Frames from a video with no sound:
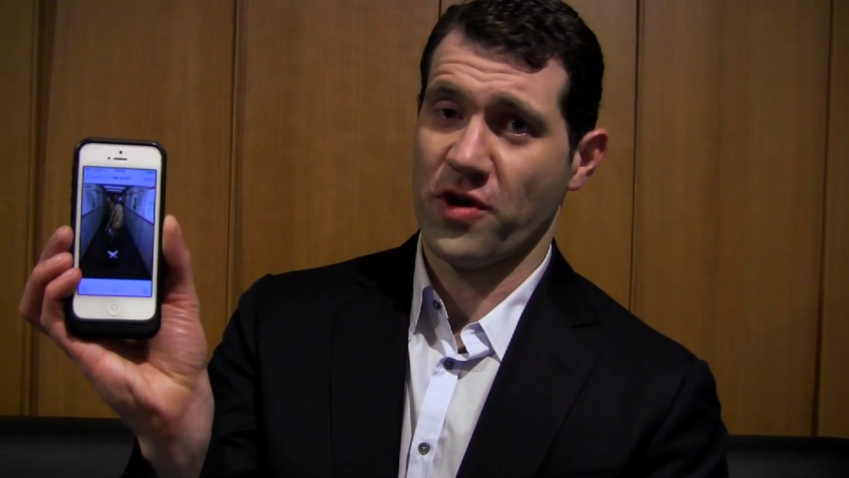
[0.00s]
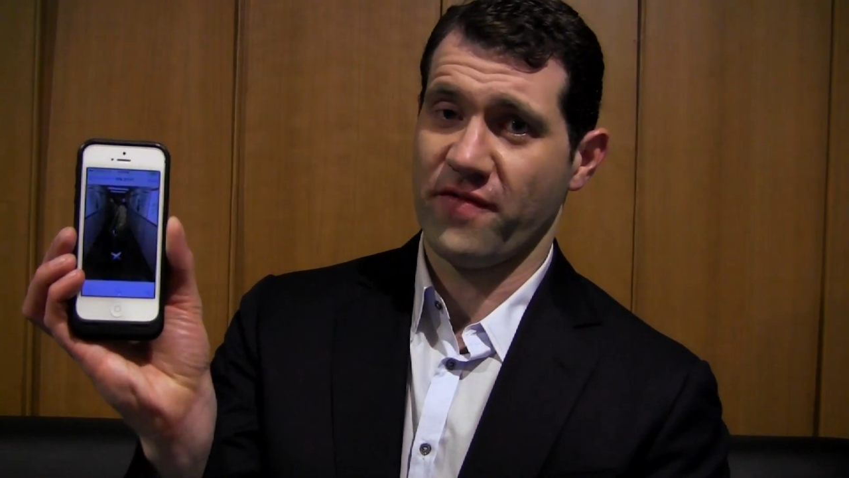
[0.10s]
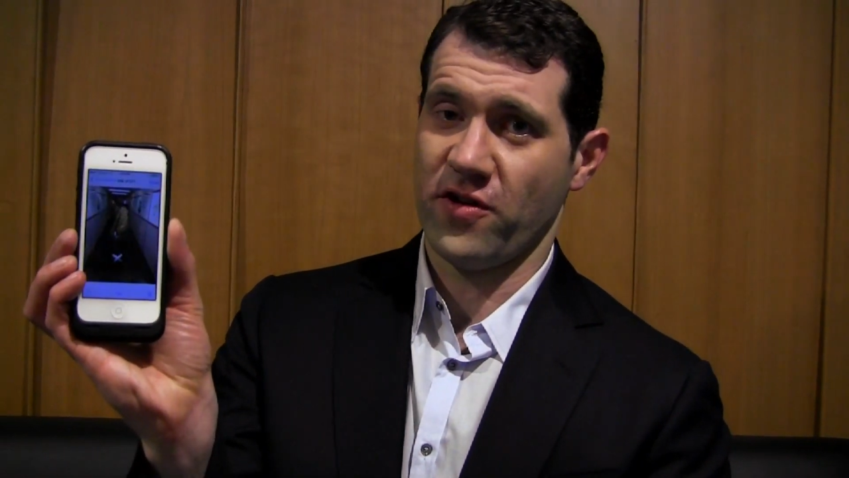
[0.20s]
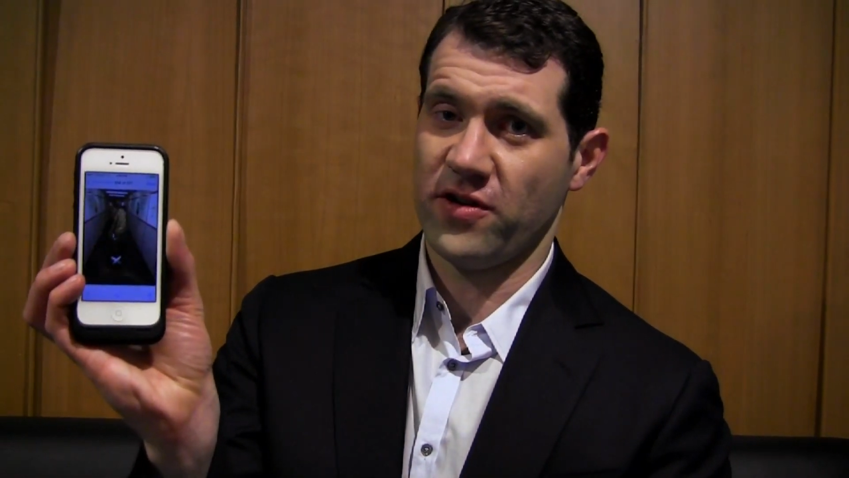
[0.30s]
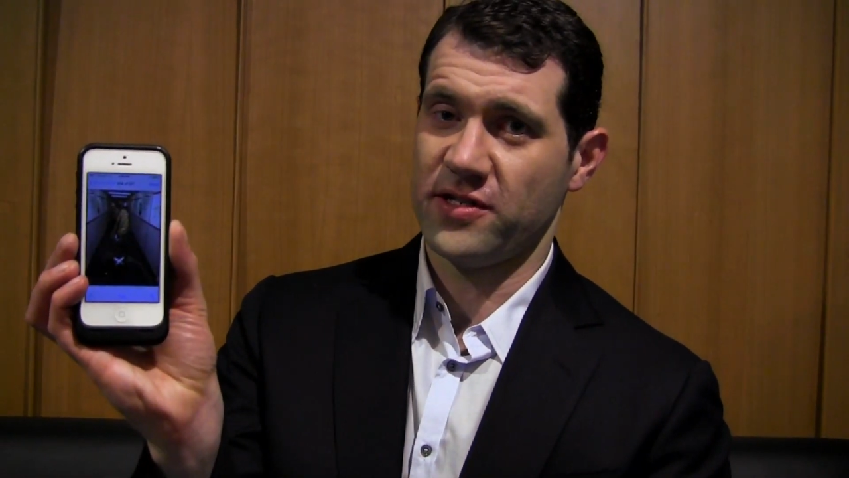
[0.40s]

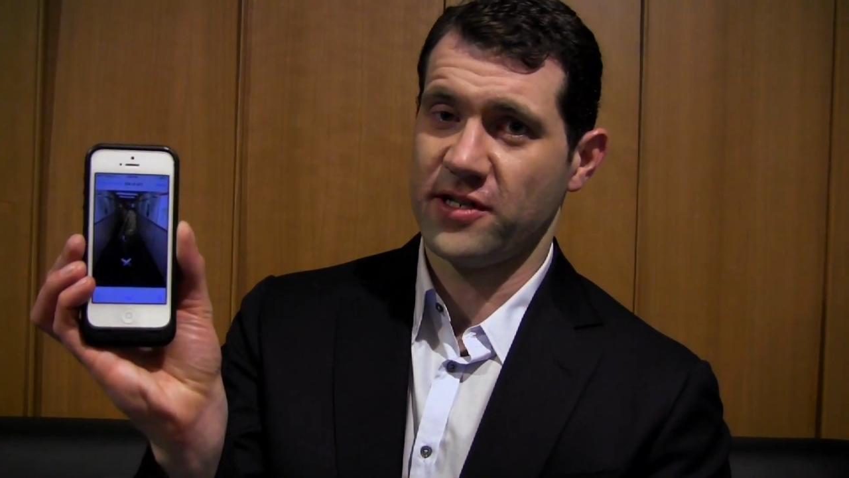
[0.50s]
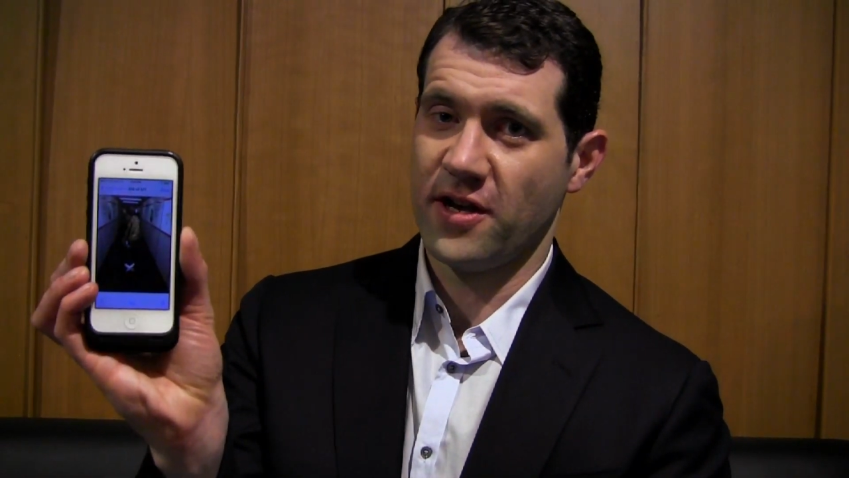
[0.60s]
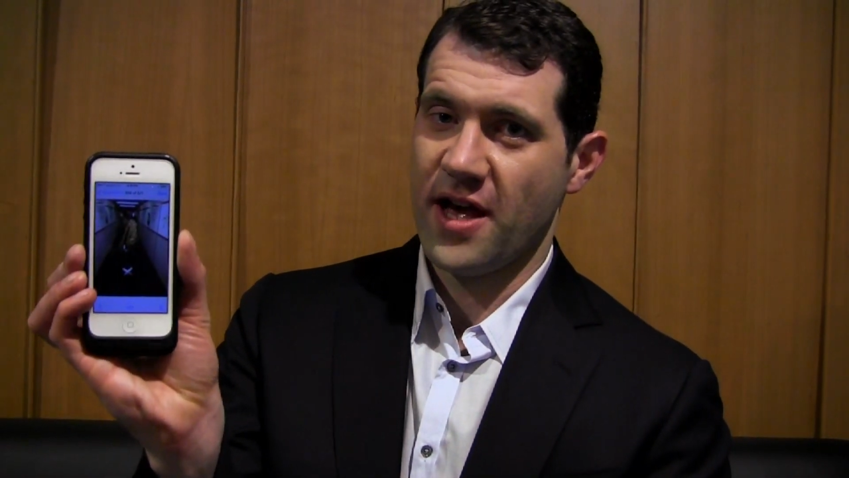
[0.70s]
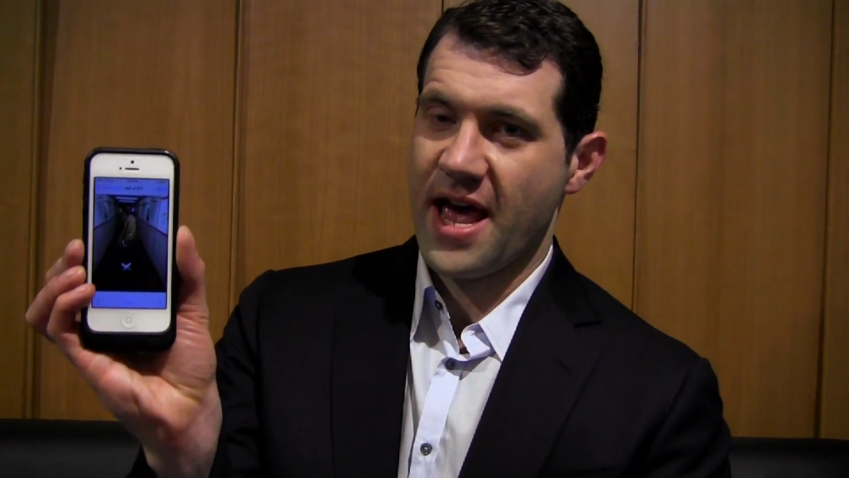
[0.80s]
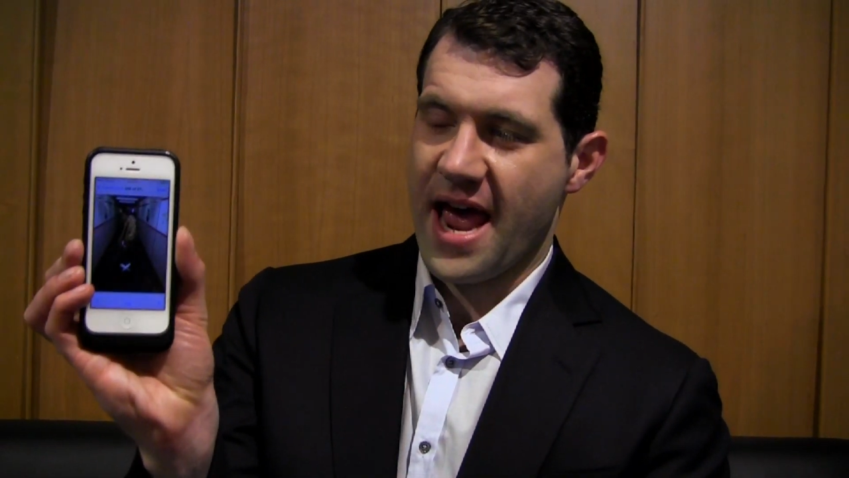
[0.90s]
Rivers
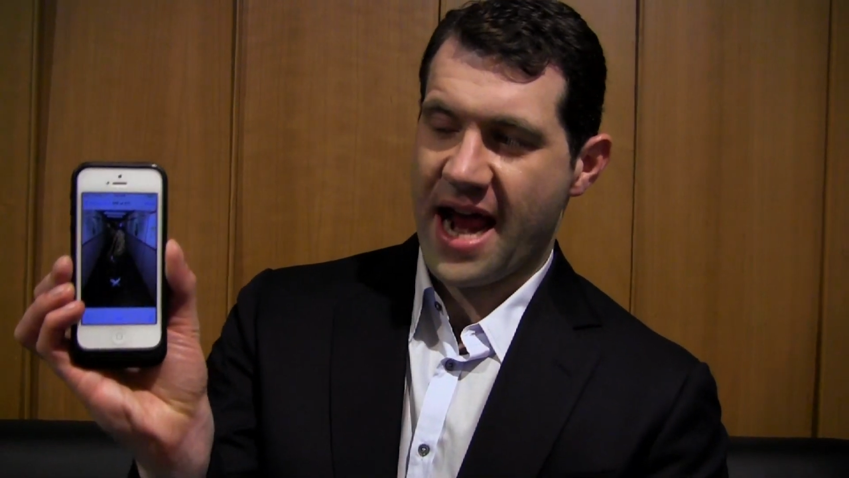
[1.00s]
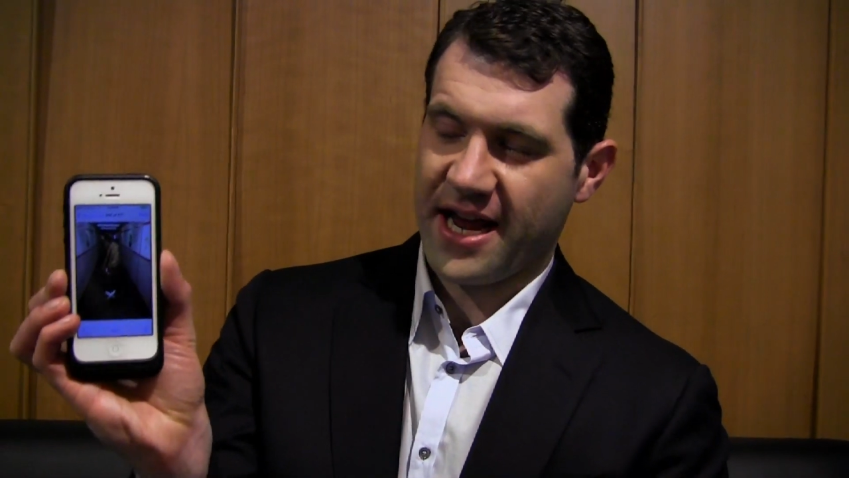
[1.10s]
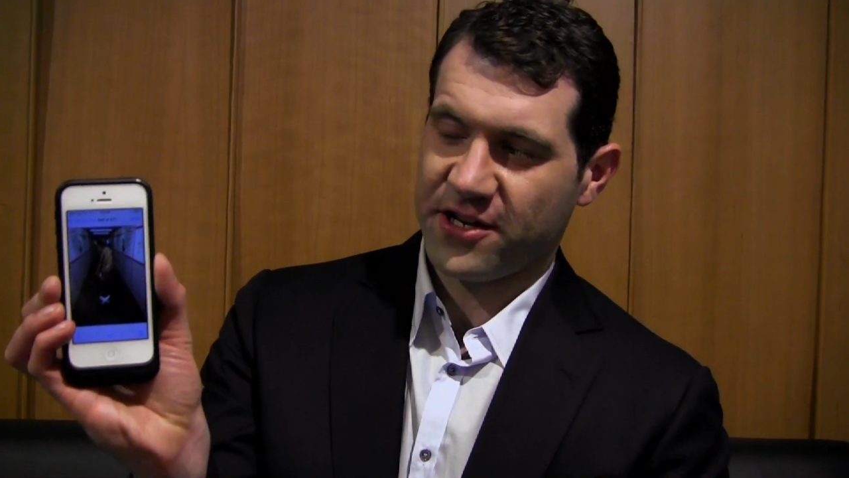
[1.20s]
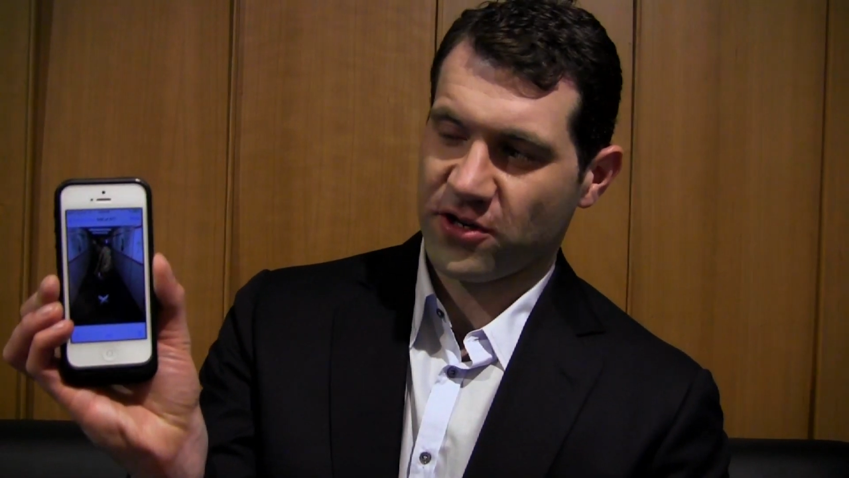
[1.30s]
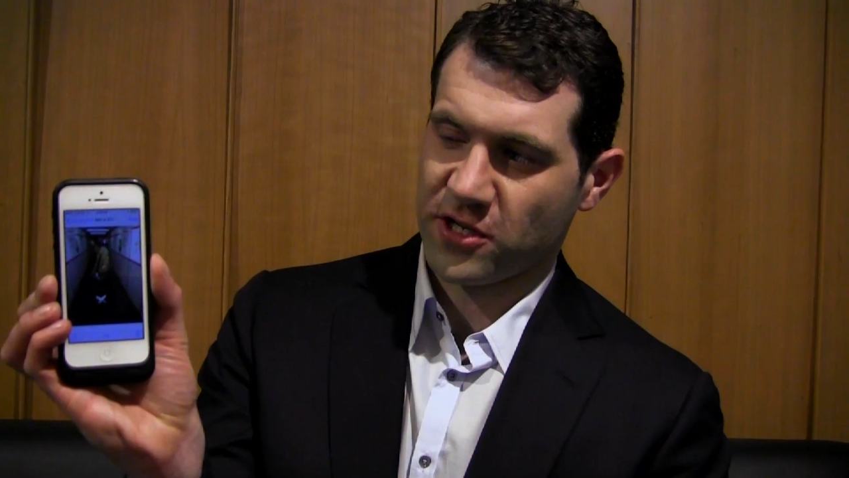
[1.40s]
and
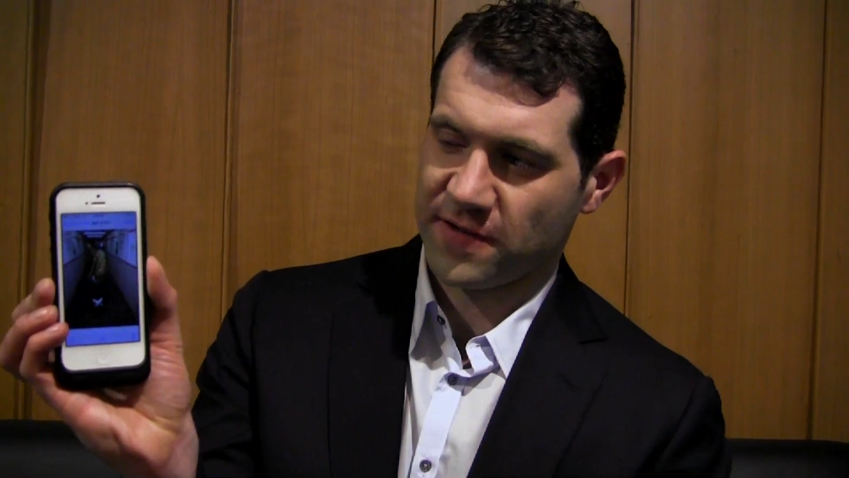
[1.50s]
I took